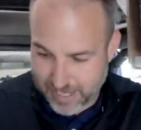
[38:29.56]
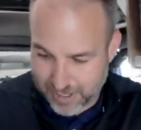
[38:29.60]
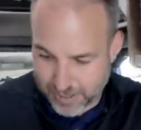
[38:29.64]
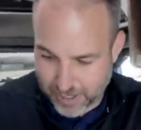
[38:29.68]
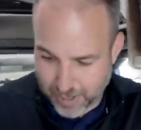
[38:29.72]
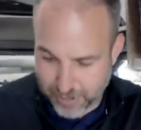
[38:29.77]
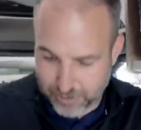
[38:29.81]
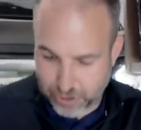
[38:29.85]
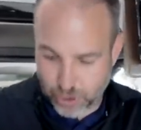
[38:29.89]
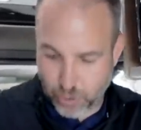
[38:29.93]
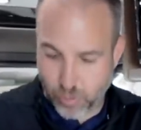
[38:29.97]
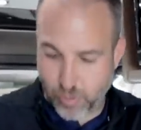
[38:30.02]

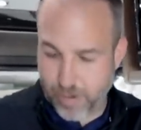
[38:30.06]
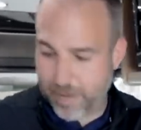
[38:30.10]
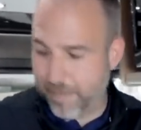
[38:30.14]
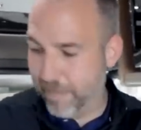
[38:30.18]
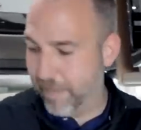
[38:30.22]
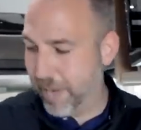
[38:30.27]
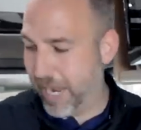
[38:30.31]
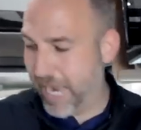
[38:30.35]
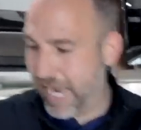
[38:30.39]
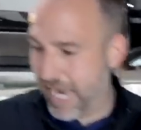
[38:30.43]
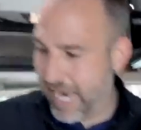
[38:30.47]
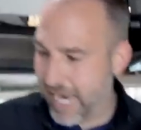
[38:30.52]
the twin
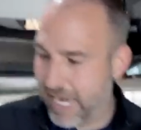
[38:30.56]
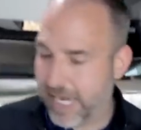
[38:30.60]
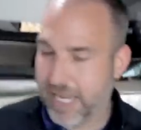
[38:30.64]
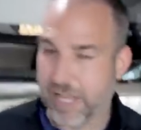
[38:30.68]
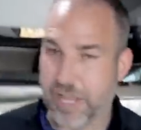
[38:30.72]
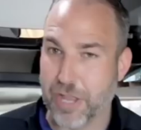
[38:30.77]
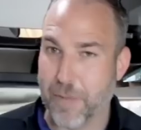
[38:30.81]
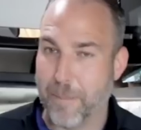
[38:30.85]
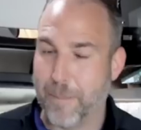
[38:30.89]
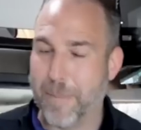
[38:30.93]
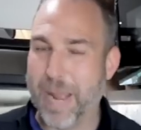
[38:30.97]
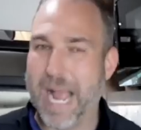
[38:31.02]

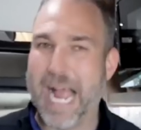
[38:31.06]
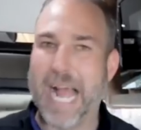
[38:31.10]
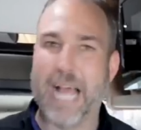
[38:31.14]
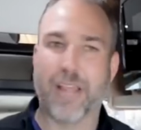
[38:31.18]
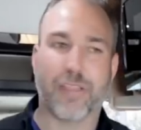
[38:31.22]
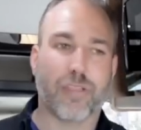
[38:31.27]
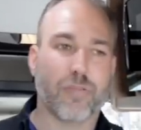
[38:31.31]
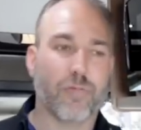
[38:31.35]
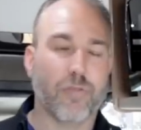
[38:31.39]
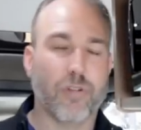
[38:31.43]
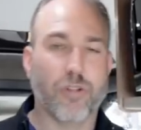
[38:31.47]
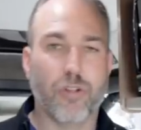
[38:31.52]
bed, the yeah.
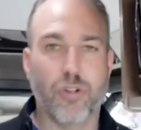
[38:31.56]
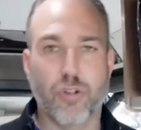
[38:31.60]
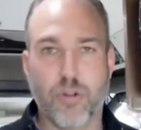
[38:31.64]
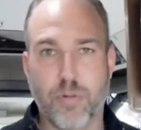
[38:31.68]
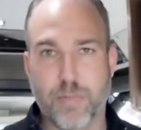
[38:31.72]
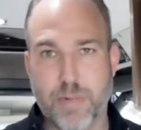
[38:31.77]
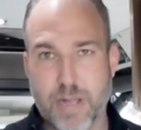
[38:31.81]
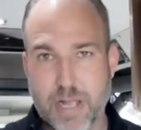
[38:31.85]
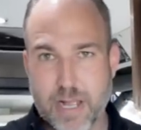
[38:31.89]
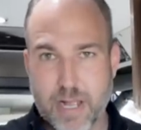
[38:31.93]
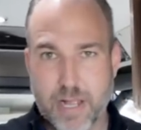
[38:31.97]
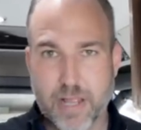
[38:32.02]

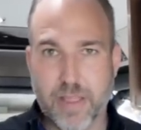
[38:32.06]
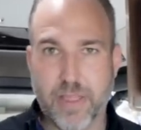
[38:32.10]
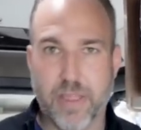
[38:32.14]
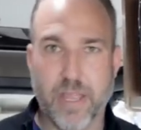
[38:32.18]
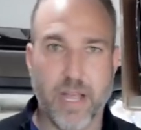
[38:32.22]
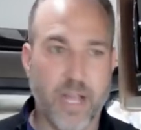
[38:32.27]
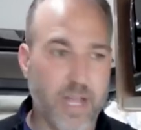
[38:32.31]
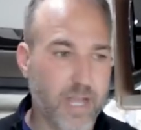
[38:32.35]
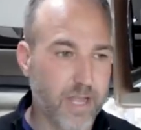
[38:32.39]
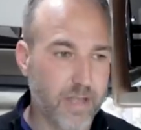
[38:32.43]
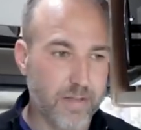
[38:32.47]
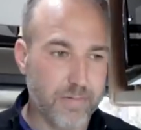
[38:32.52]
bathroom,
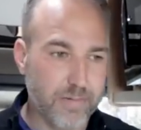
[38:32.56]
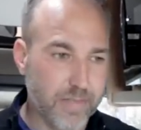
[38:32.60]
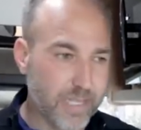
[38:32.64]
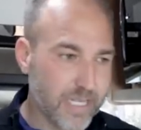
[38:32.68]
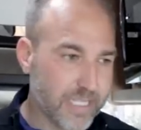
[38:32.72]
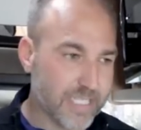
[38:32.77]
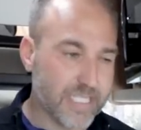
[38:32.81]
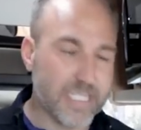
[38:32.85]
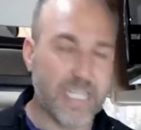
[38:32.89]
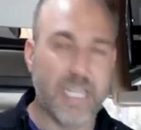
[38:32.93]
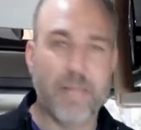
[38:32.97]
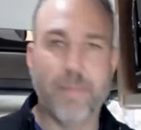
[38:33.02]
the the
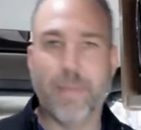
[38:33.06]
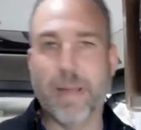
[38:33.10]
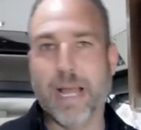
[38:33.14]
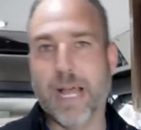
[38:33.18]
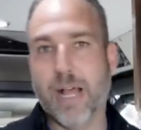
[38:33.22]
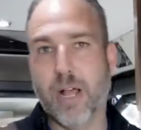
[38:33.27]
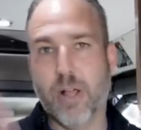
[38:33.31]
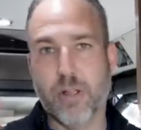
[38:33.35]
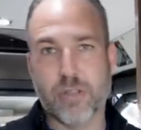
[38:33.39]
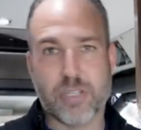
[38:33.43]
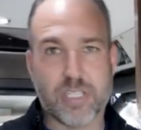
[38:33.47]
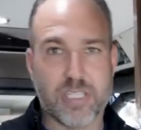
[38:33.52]
seat
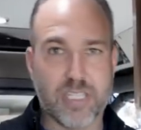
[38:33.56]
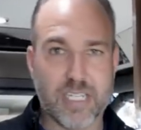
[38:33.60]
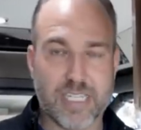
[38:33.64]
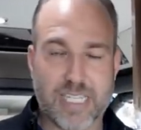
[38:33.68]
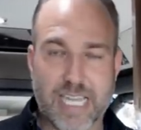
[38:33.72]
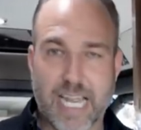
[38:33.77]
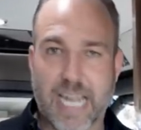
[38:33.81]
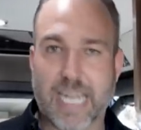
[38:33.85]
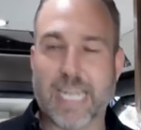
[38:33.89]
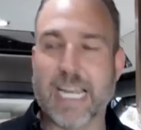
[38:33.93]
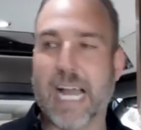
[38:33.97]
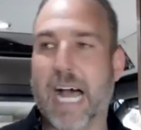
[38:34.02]
belts, the yeah,
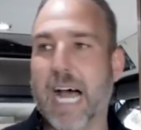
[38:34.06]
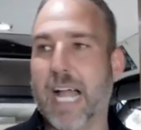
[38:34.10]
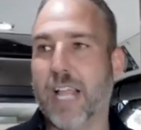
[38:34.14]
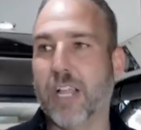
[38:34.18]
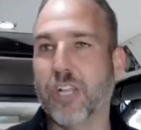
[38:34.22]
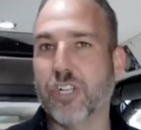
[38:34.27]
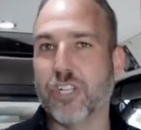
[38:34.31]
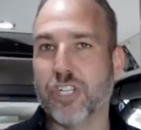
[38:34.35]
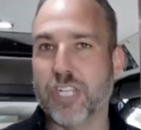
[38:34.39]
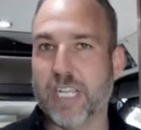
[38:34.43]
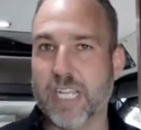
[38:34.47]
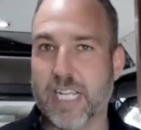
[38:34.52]

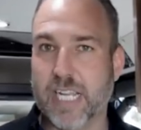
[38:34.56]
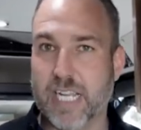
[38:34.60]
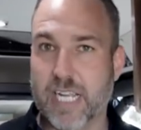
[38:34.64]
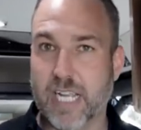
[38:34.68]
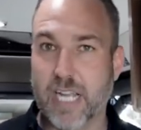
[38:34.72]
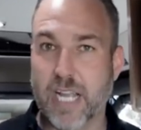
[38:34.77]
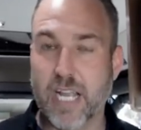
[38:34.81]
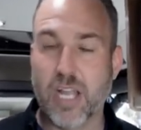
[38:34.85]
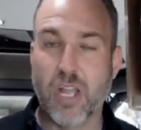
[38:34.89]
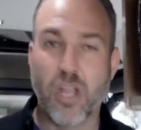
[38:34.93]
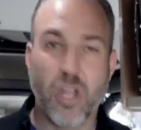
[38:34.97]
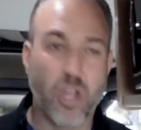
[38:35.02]
technology. It's on the
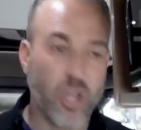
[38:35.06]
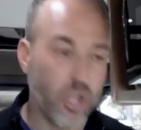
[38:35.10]
ProMaster,